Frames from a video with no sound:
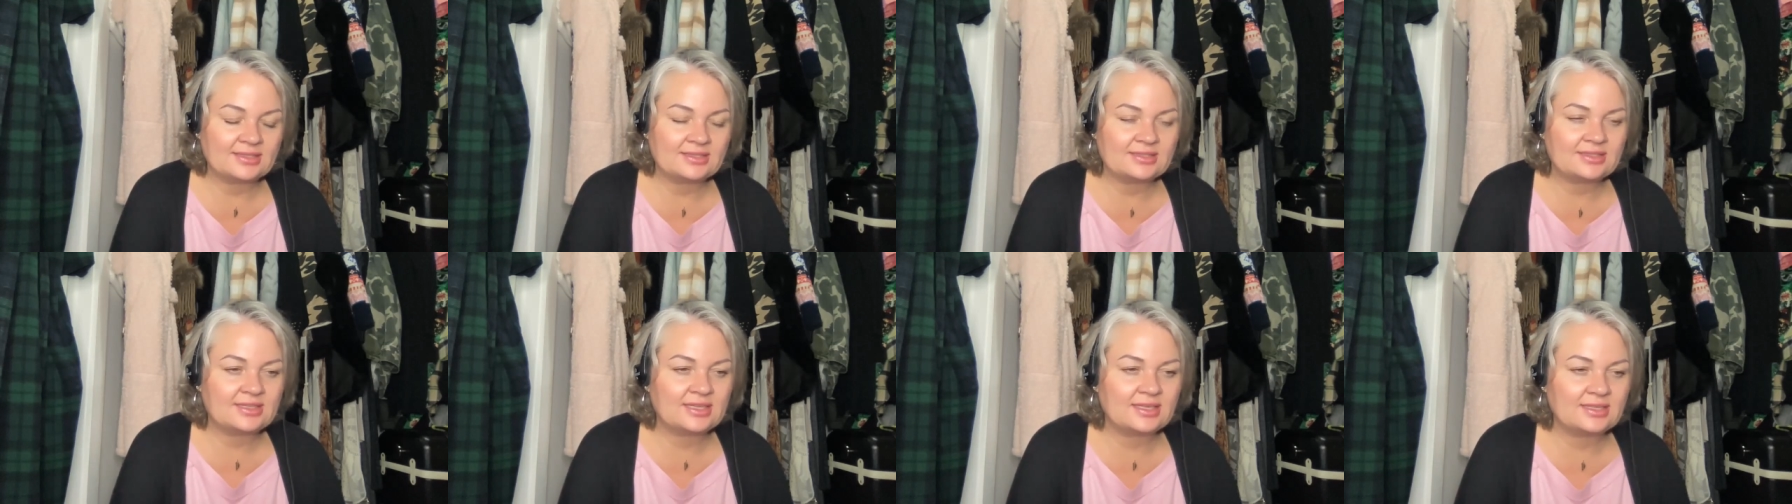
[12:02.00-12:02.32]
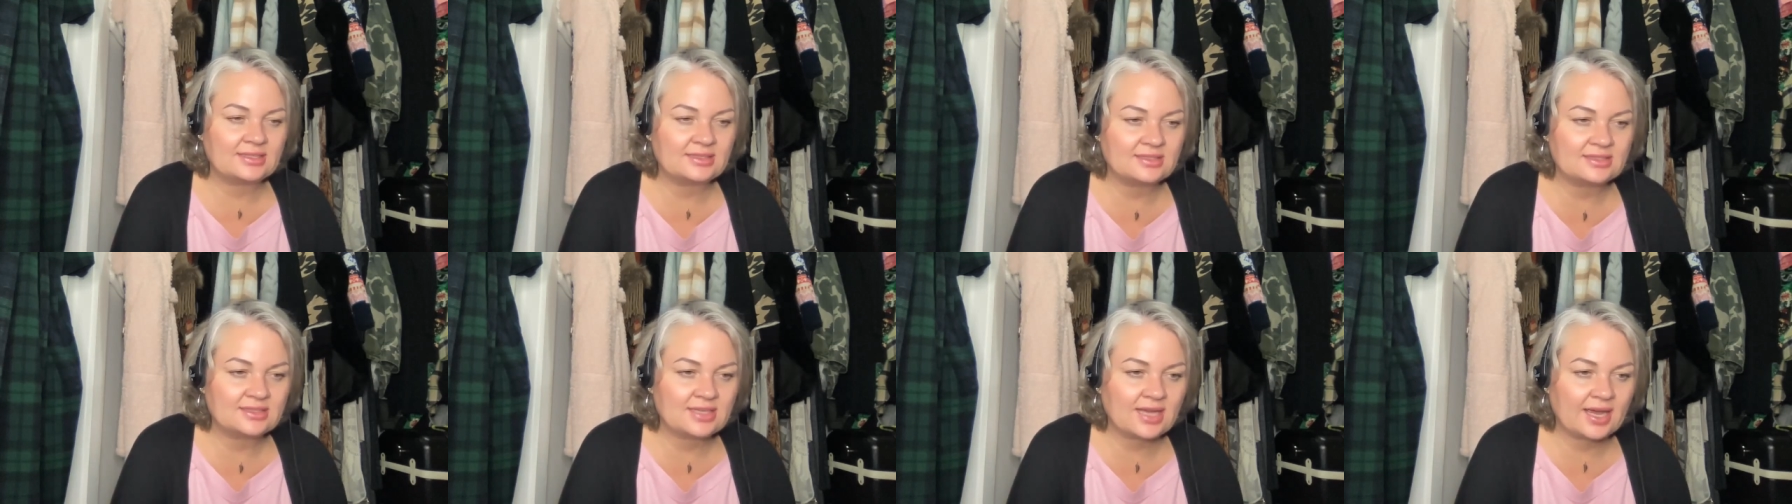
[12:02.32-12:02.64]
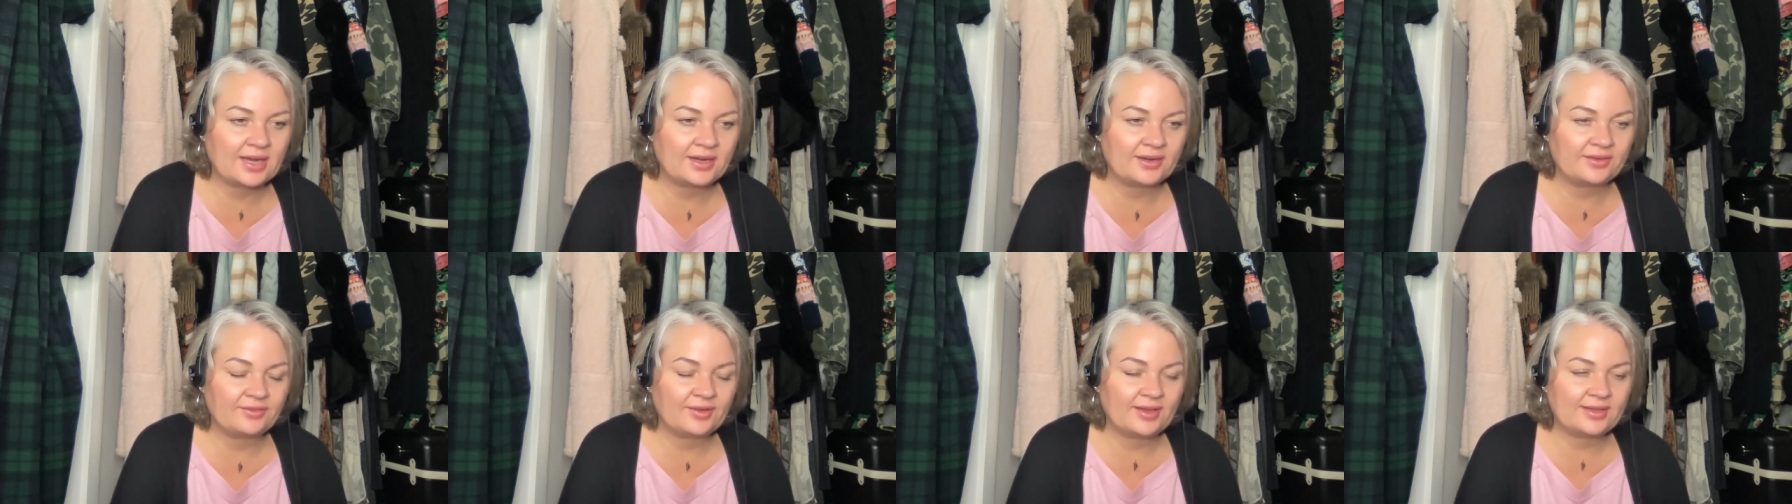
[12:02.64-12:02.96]
sit
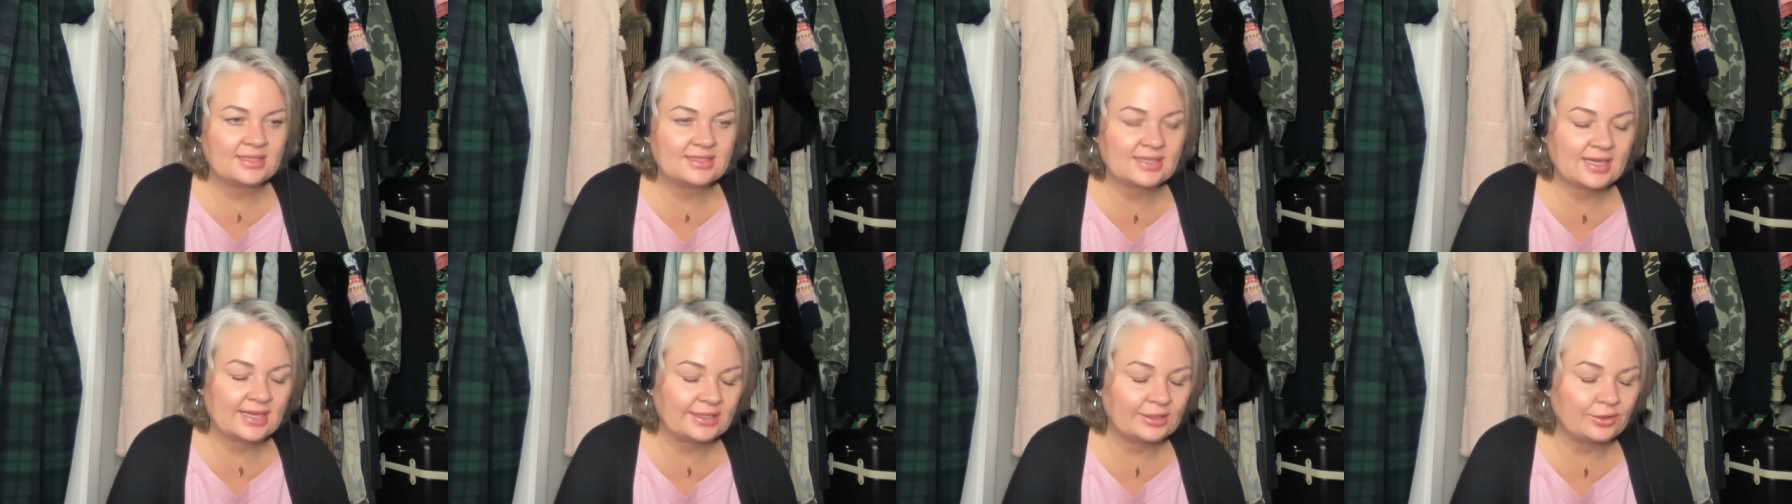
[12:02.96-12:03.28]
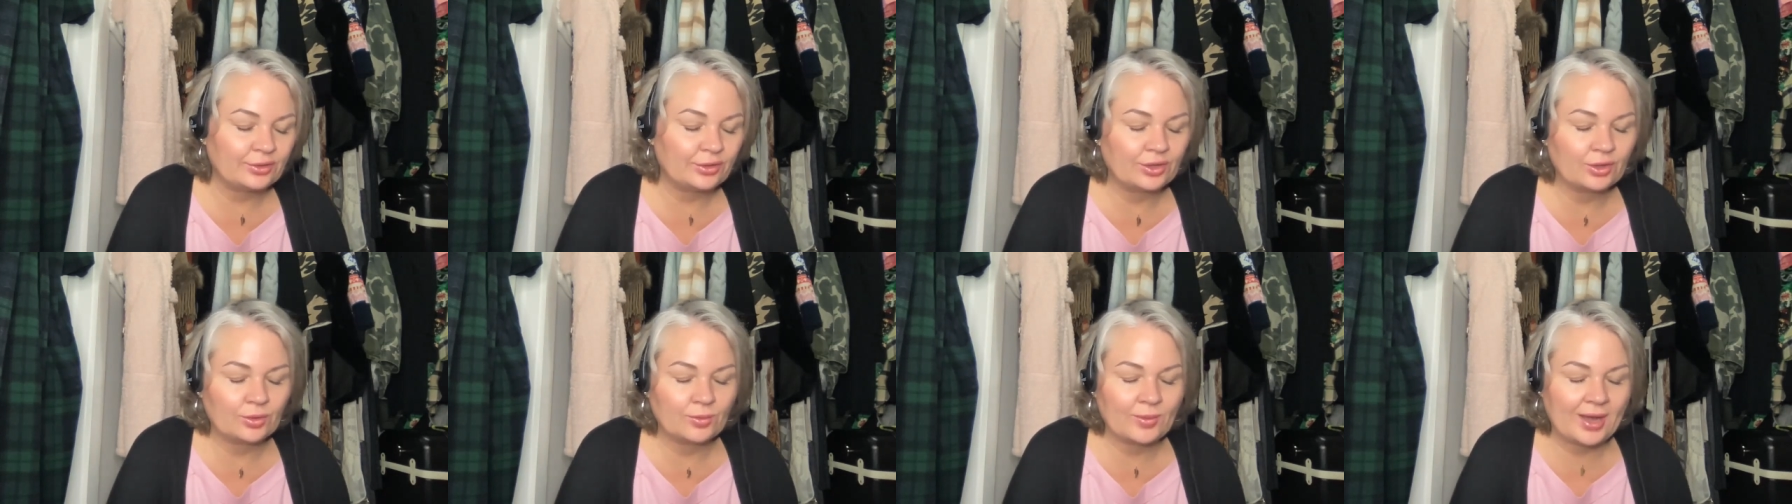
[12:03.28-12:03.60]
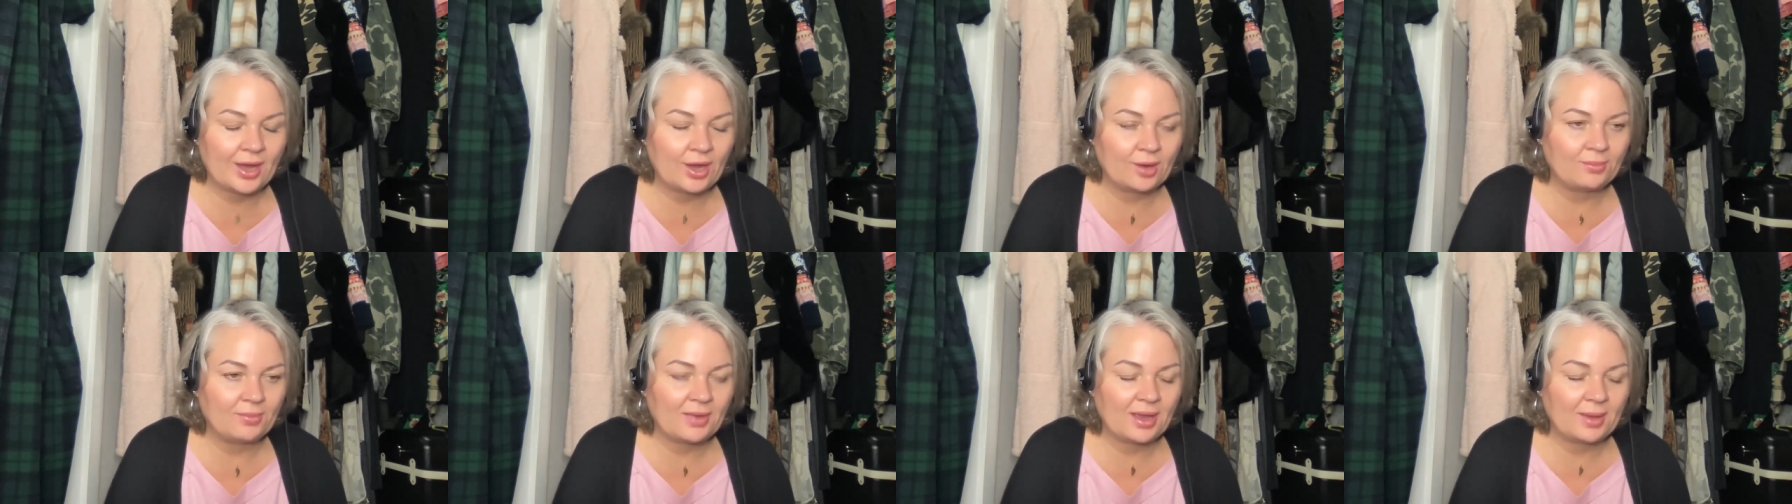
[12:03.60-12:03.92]
inside of as I look
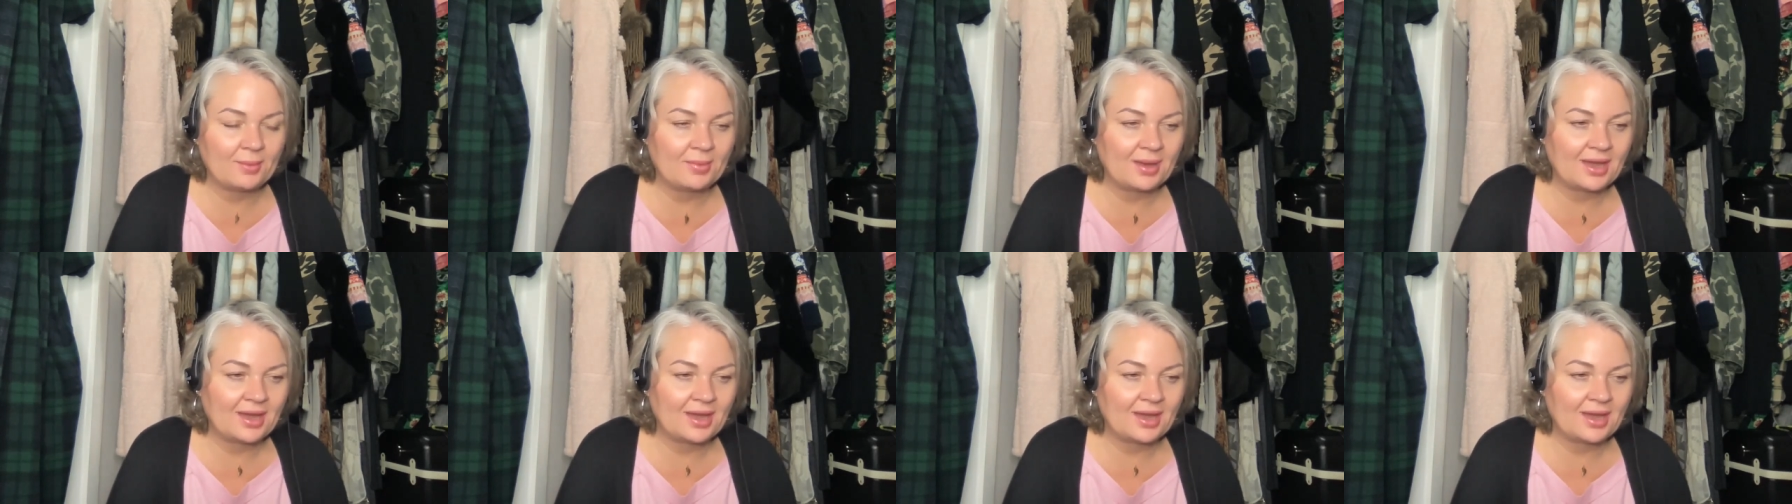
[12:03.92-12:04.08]
around my